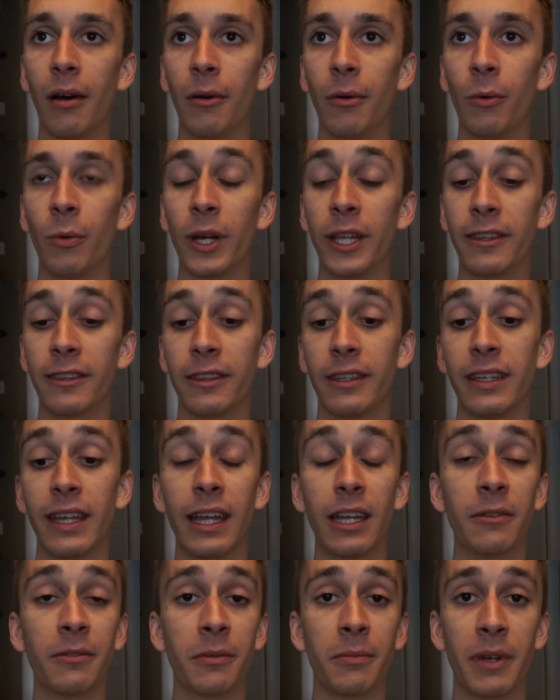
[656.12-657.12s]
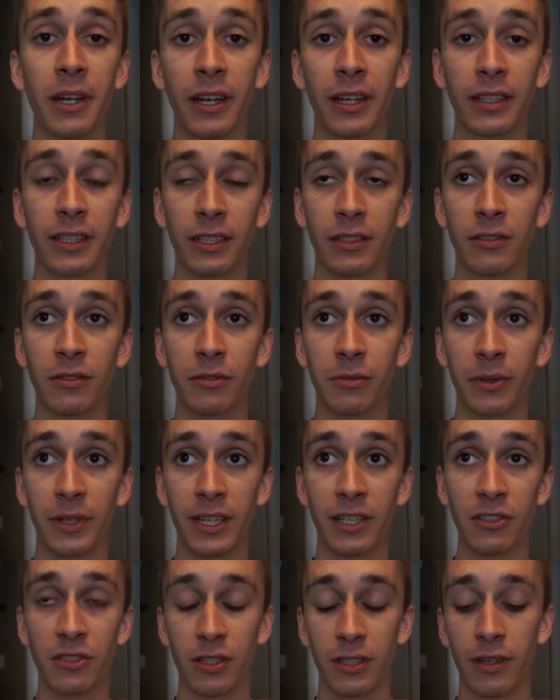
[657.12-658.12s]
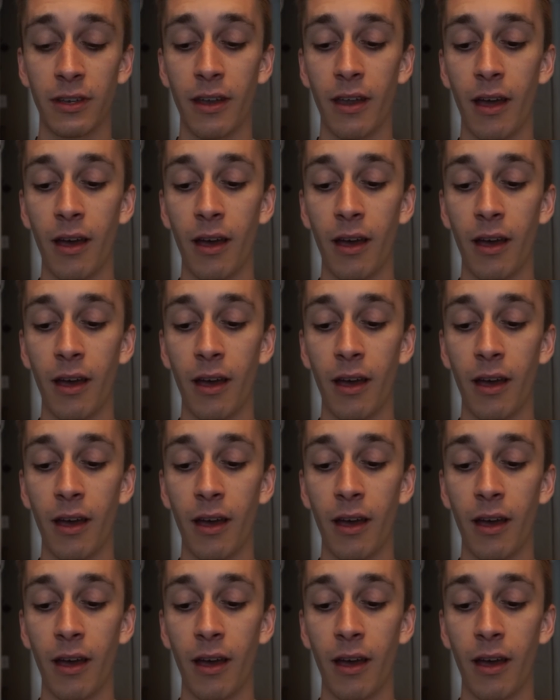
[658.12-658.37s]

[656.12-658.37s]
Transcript: with the Native American tradition